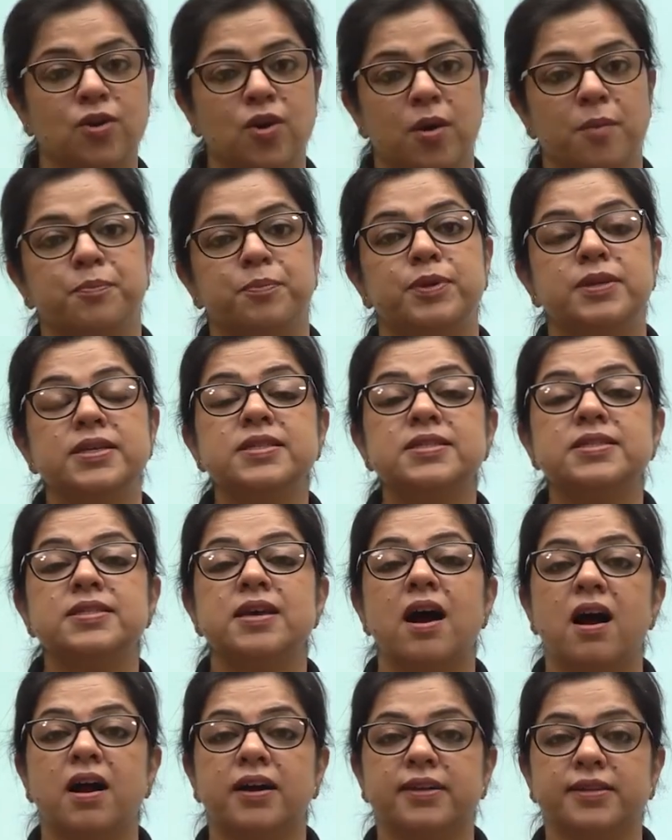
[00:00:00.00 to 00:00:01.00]
components
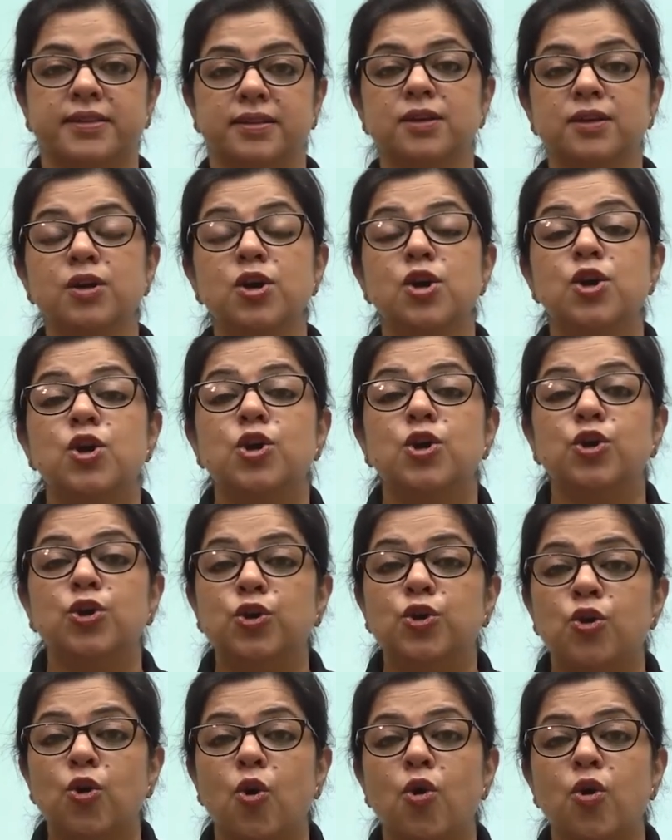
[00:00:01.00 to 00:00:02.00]
are the
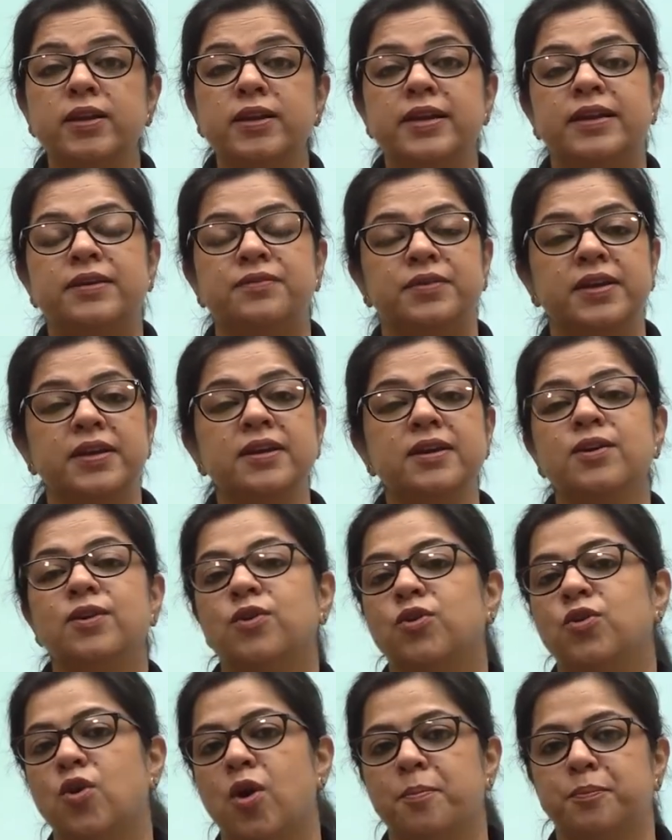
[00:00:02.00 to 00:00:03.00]
non-living
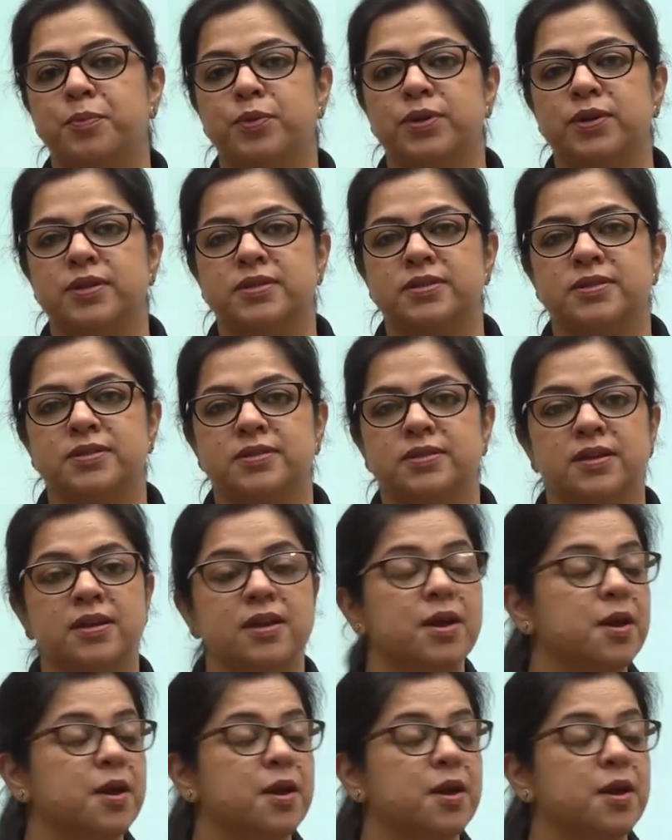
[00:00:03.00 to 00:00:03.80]
components.